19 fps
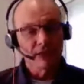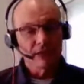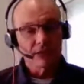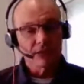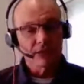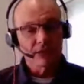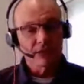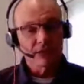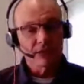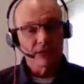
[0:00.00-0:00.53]

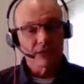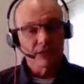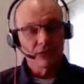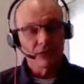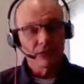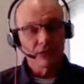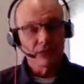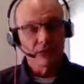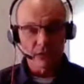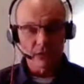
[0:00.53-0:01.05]
So when
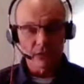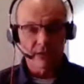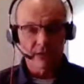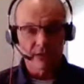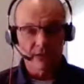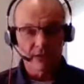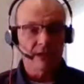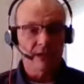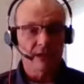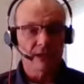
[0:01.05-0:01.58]
you work
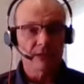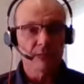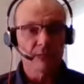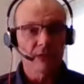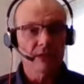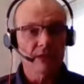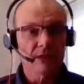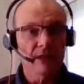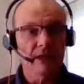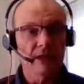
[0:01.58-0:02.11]
with a smart
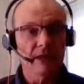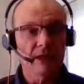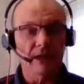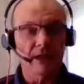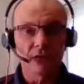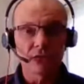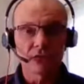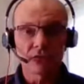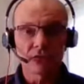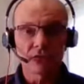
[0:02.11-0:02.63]
attachment,
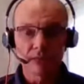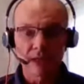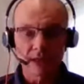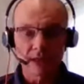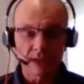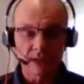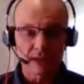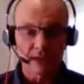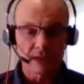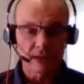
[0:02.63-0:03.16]
it
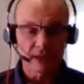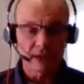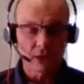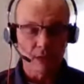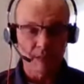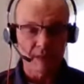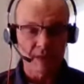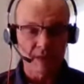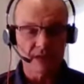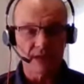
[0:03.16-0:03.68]

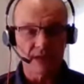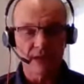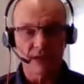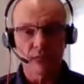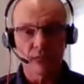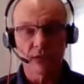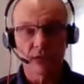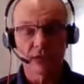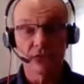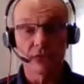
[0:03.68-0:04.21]
automatically
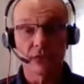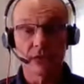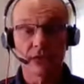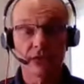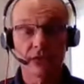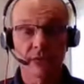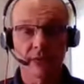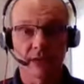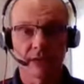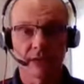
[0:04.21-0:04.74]
compensates what
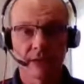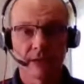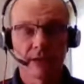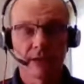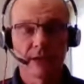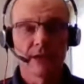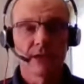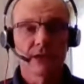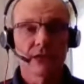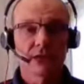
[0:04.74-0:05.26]
you are doing.
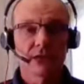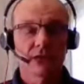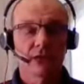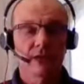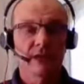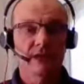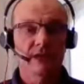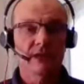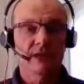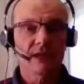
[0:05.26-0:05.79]

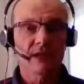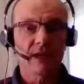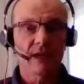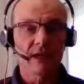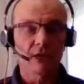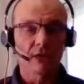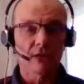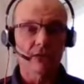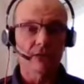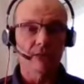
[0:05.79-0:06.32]
So
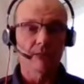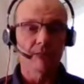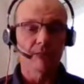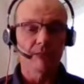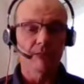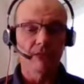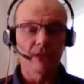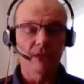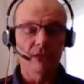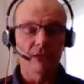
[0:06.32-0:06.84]
instead of
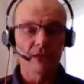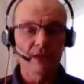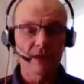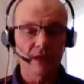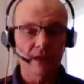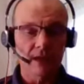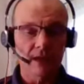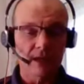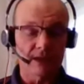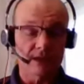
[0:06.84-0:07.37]

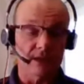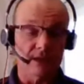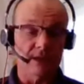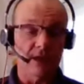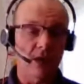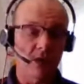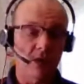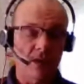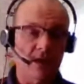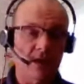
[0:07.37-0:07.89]

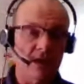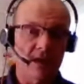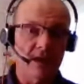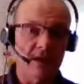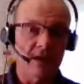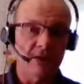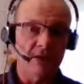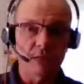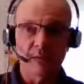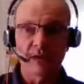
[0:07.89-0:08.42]
realizing now I
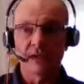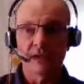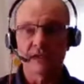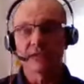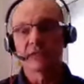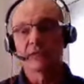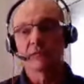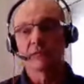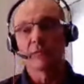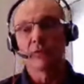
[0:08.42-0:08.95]
have to
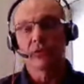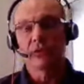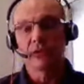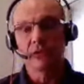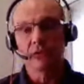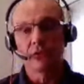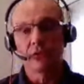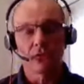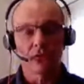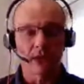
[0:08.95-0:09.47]
press this
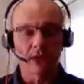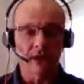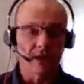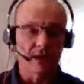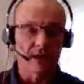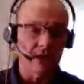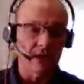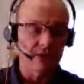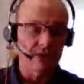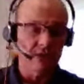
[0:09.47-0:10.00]
button or I
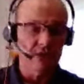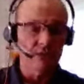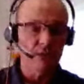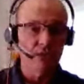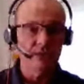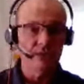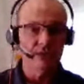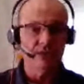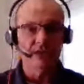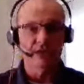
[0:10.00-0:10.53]
have to
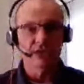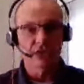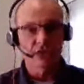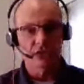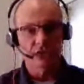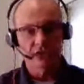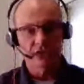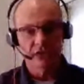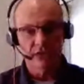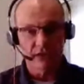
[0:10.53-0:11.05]
move this
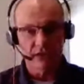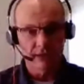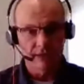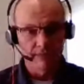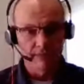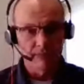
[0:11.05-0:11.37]
joystick,